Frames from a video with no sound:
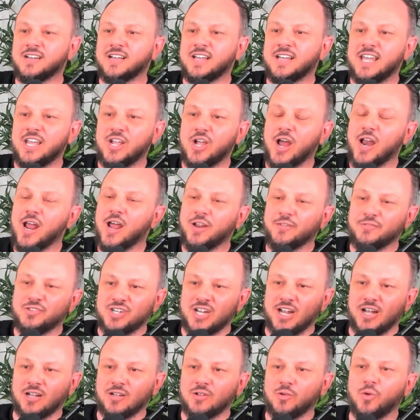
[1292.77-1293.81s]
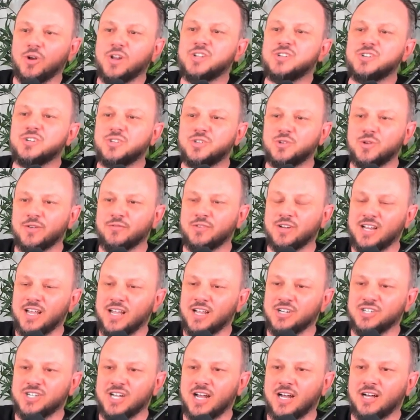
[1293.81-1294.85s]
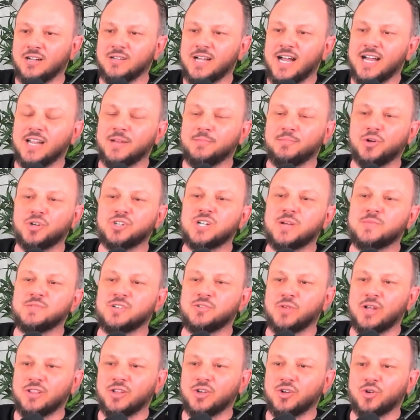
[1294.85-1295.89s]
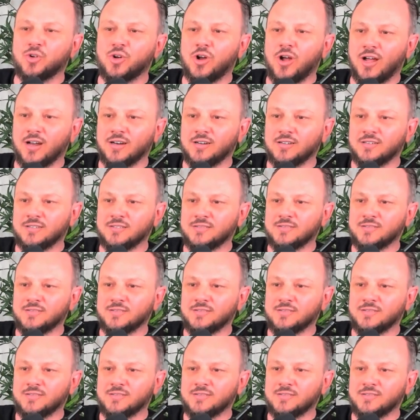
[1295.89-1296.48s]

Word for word: He got out of jail. What did you do every day in jail? I did push ups and read the Quran.